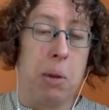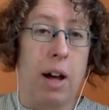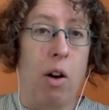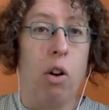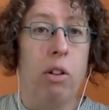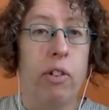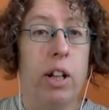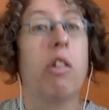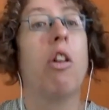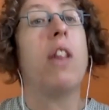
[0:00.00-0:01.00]
that oil
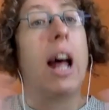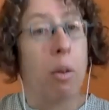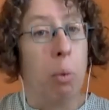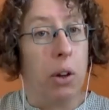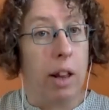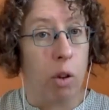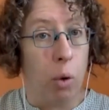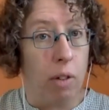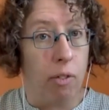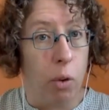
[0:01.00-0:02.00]
field. So that's what they're
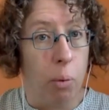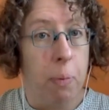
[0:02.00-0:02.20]
suing for.